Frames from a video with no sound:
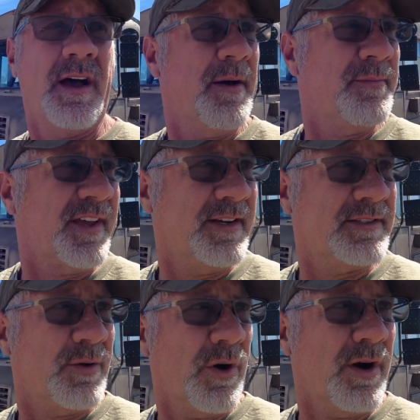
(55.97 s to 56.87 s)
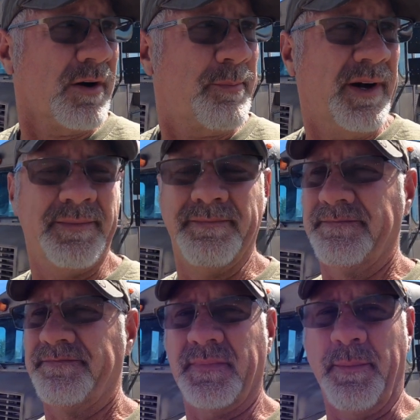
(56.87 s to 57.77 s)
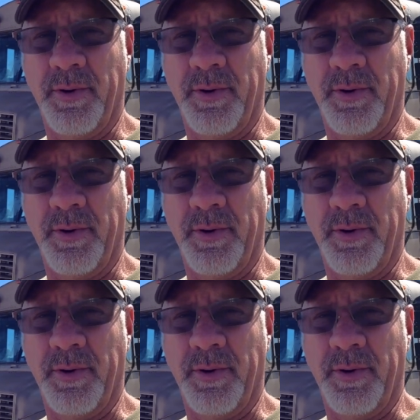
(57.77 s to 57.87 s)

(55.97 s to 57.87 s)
I'm thinking he's at work, but he